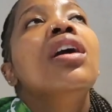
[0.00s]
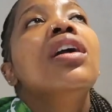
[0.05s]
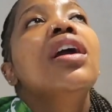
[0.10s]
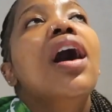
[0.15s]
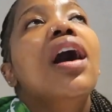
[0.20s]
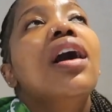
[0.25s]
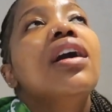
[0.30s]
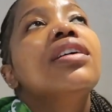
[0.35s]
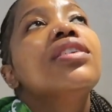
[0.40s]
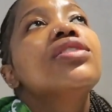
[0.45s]

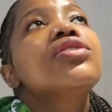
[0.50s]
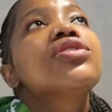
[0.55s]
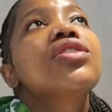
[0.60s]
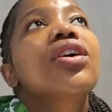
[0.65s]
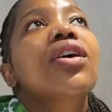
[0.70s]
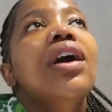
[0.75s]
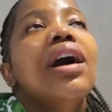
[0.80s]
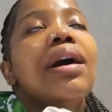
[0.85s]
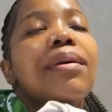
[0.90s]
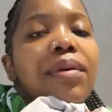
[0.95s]
yeah,
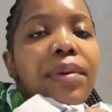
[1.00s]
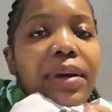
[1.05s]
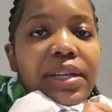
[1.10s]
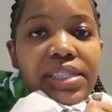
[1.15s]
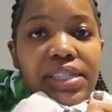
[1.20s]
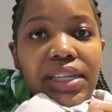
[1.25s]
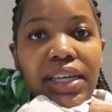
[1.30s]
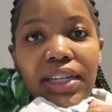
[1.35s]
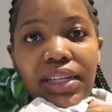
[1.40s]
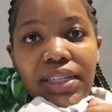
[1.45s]
so I'm
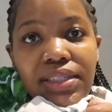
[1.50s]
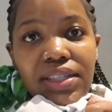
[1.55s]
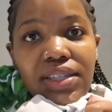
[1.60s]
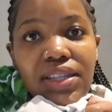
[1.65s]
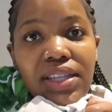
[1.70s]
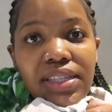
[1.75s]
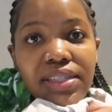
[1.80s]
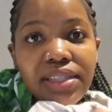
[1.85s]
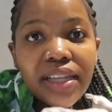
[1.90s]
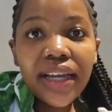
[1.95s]
about to get
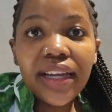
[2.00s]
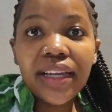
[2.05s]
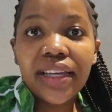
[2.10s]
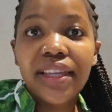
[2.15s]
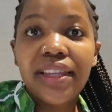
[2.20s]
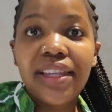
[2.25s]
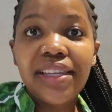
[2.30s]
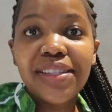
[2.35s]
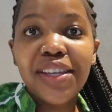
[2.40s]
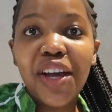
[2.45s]
into these
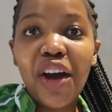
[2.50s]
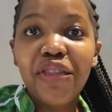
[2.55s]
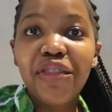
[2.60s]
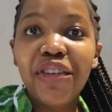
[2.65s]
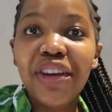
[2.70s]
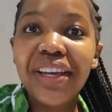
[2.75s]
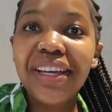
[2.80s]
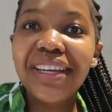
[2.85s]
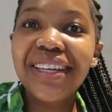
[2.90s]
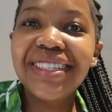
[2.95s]

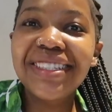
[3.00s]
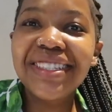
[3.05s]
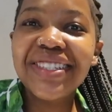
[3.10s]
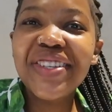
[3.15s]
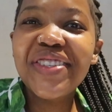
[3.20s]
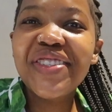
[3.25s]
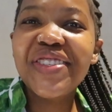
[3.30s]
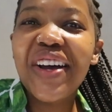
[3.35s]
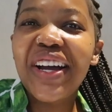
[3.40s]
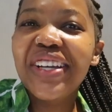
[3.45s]
covers.
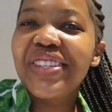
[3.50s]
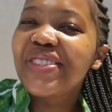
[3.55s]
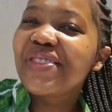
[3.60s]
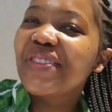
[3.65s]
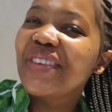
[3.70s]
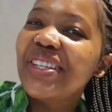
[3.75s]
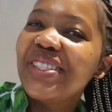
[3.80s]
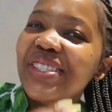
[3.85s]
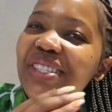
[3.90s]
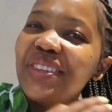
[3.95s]
So I
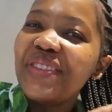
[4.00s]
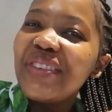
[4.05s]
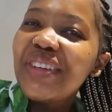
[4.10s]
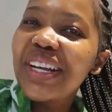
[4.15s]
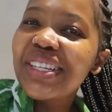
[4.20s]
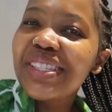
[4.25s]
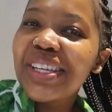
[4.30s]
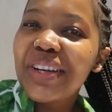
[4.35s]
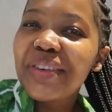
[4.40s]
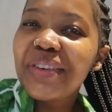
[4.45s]
just wanted to give you
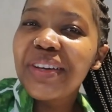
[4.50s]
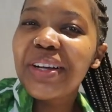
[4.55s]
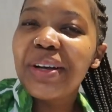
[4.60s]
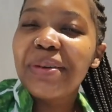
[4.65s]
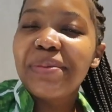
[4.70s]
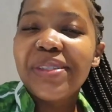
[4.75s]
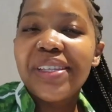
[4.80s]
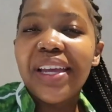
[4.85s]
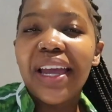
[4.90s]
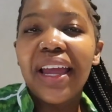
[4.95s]
guys that quick
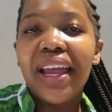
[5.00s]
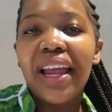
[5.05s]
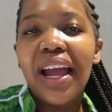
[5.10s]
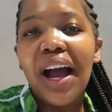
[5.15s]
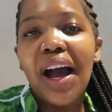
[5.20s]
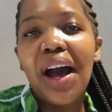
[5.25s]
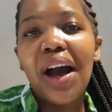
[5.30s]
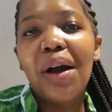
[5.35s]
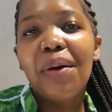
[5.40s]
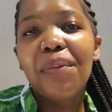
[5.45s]
update.
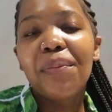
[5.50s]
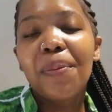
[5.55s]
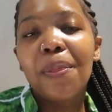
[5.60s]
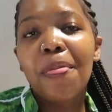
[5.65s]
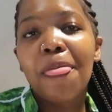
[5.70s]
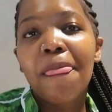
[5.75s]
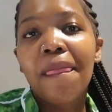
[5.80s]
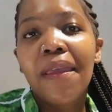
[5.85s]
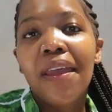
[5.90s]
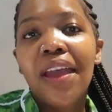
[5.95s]

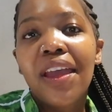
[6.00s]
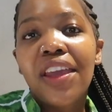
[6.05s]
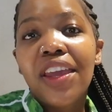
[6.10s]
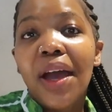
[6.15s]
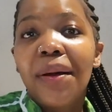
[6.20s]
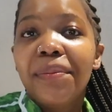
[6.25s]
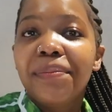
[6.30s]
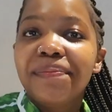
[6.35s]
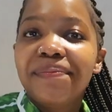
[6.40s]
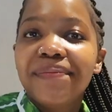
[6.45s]

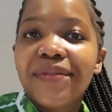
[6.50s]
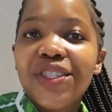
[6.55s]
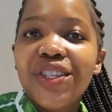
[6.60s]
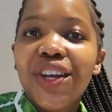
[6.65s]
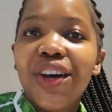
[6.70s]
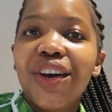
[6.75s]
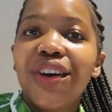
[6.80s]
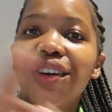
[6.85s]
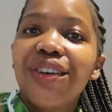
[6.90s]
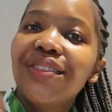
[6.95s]
Yeah,
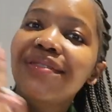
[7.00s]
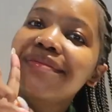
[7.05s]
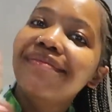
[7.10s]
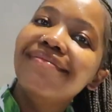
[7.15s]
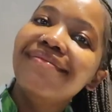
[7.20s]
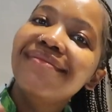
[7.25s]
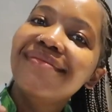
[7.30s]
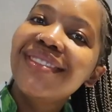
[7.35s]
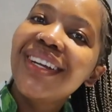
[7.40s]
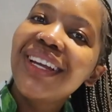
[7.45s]
so
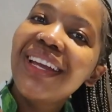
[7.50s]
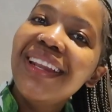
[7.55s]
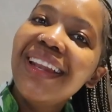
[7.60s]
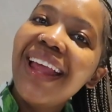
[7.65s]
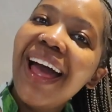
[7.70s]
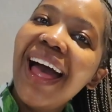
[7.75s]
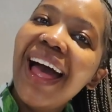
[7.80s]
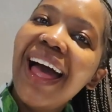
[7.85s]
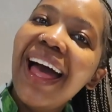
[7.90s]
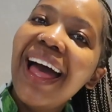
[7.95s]
good
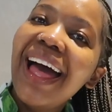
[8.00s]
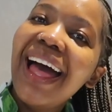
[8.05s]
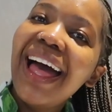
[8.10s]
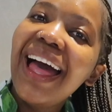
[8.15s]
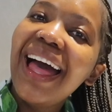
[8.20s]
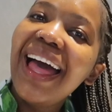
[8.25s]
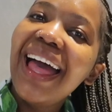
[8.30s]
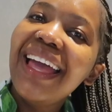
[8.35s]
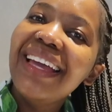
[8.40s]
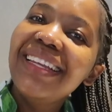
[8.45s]

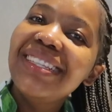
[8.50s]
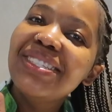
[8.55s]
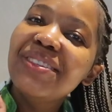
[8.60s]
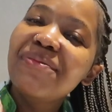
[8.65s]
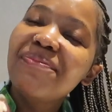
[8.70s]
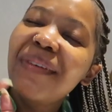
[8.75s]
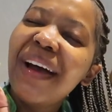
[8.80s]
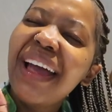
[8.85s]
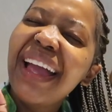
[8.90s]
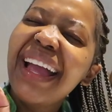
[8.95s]
night.
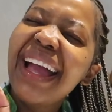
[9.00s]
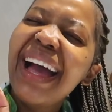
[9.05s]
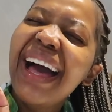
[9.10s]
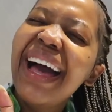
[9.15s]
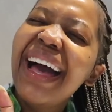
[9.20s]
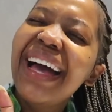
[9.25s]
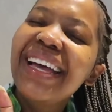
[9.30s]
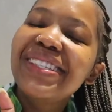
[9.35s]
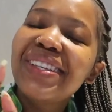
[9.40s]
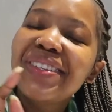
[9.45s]
Bye,
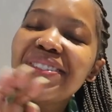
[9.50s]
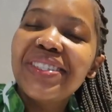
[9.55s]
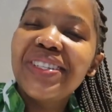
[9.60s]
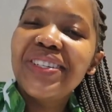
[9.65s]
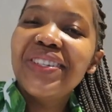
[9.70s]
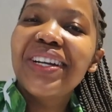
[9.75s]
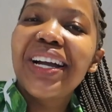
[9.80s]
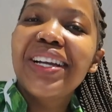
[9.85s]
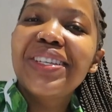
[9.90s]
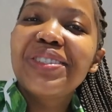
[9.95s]
guys. I'll
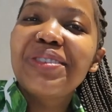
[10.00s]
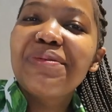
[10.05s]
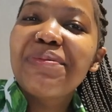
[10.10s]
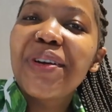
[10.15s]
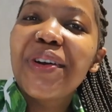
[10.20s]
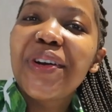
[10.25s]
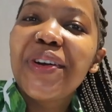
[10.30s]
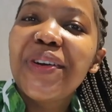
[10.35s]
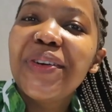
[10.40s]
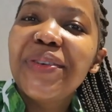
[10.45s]
see you guys
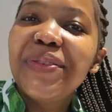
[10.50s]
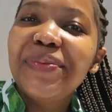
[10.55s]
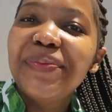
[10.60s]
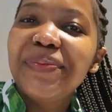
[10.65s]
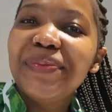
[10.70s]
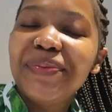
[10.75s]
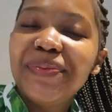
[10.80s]
tomorrow.